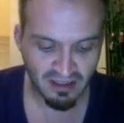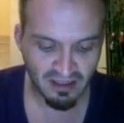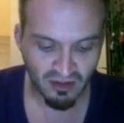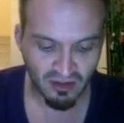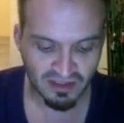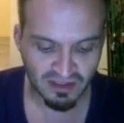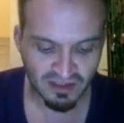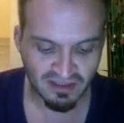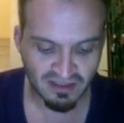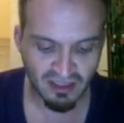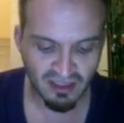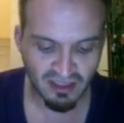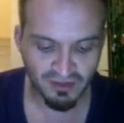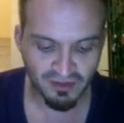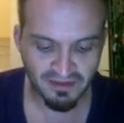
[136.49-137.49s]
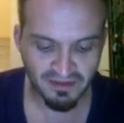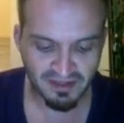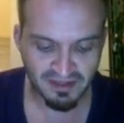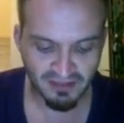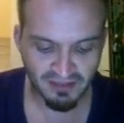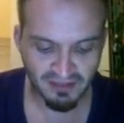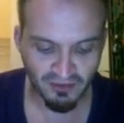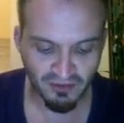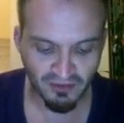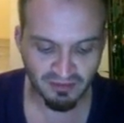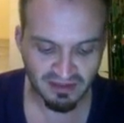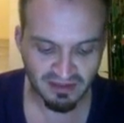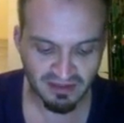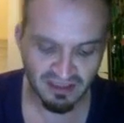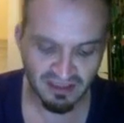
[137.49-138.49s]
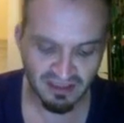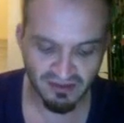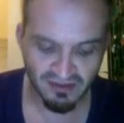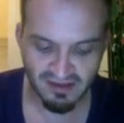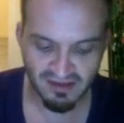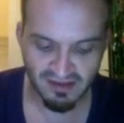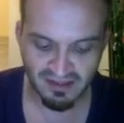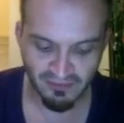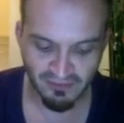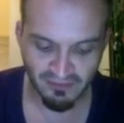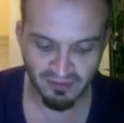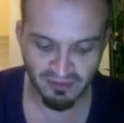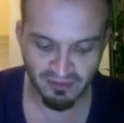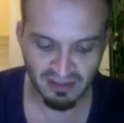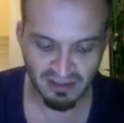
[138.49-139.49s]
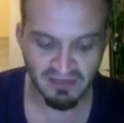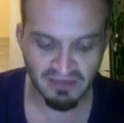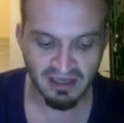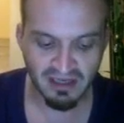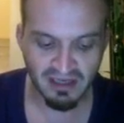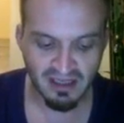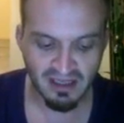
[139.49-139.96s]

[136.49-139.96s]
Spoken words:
or staying on to the sixth form. Staying on to the sixth form, leaving.